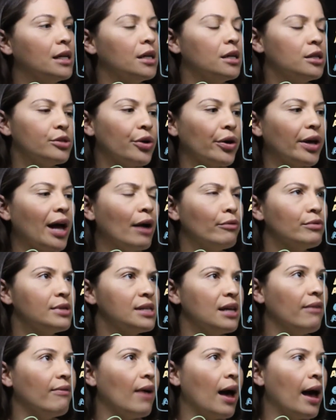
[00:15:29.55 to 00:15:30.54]
So it can't
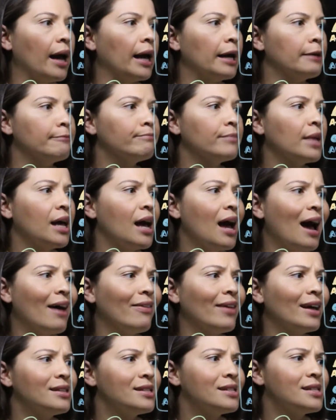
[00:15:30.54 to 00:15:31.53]
receive A, and
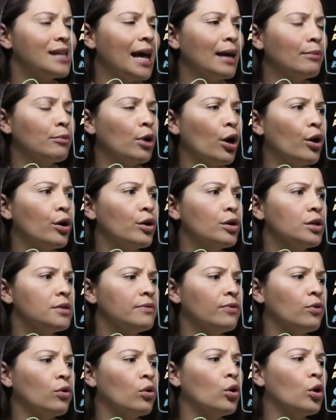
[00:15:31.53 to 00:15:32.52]
that same goes
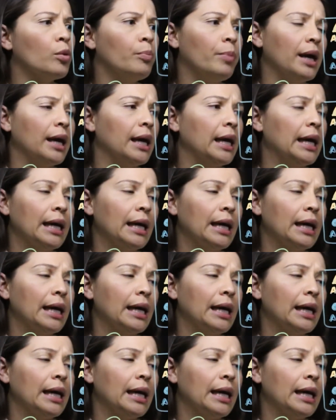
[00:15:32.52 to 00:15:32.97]
for B.